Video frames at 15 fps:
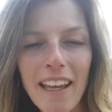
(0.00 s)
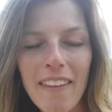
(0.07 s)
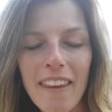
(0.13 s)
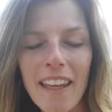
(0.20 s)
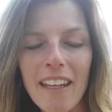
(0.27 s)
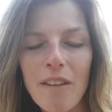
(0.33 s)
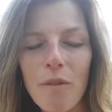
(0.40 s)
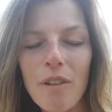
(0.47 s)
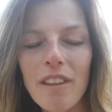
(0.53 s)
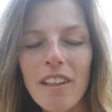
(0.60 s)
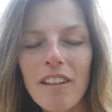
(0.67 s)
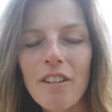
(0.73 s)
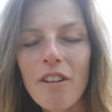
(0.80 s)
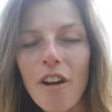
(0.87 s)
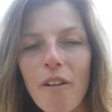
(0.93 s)
And then when
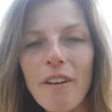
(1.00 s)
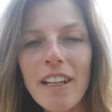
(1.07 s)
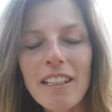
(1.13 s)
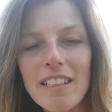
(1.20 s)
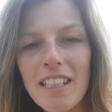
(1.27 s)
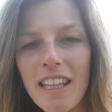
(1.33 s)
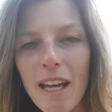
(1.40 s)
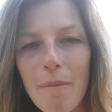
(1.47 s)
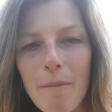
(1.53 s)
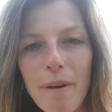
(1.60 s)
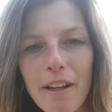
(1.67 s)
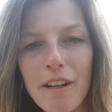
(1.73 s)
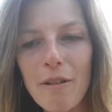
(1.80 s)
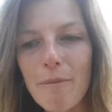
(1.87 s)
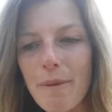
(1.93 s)
they're growing into that
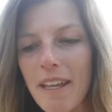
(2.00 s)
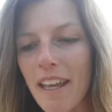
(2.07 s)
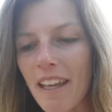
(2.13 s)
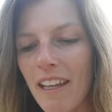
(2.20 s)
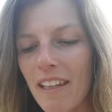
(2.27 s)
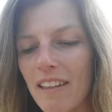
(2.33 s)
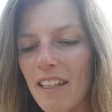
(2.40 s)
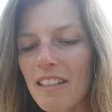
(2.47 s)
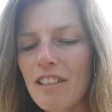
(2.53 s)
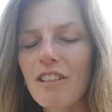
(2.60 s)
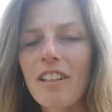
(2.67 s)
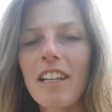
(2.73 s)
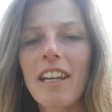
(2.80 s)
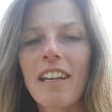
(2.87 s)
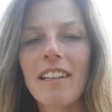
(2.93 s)
better being and they
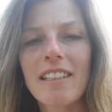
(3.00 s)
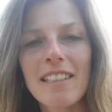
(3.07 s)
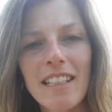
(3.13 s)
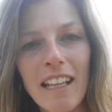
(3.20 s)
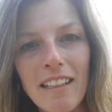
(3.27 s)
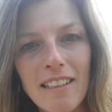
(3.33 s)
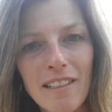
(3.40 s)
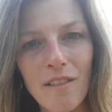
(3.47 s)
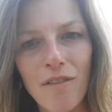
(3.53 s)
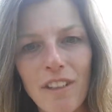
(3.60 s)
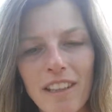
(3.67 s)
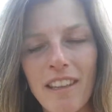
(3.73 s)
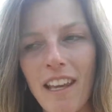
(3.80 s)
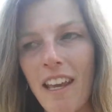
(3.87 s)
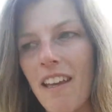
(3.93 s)
start getting a sense of
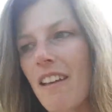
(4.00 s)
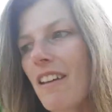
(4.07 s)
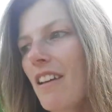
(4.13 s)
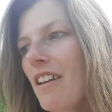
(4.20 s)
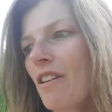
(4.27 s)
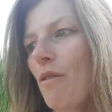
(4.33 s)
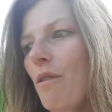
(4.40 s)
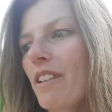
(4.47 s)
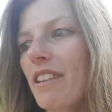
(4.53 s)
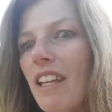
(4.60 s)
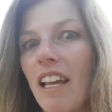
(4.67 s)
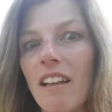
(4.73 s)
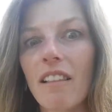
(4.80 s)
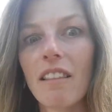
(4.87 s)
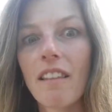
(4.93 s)
what they
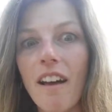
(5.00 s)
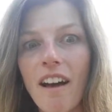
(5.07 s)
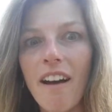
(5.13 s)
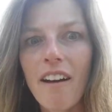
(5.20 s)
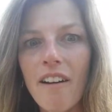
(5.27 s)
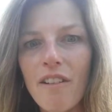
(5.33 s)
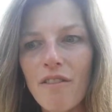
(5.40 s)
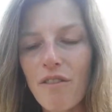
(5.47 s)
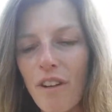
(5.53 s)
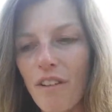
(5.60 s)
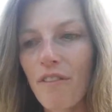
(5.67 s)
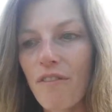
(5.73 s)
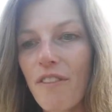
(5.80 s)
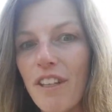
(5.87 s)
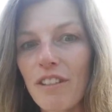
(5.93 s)
love,
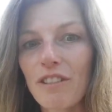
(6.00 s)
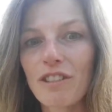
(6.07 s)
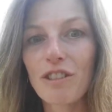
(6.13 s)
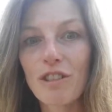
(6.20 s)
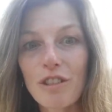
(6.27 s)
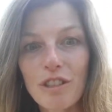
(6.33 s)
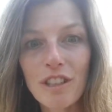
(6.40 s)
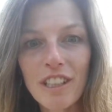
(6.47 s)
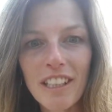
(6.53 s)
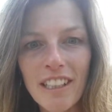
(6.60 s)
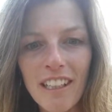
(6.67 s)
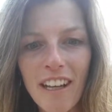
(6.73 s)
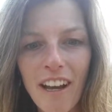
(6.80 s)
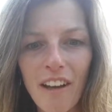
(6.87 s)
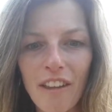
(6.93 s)
what feels
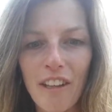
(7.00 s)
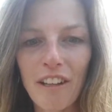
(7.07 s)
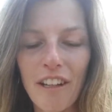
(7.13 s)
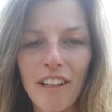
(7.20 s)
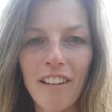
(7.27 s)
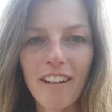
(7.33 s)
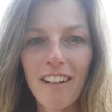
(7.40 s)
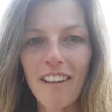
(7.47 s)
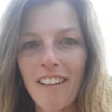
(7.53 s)
good, how they're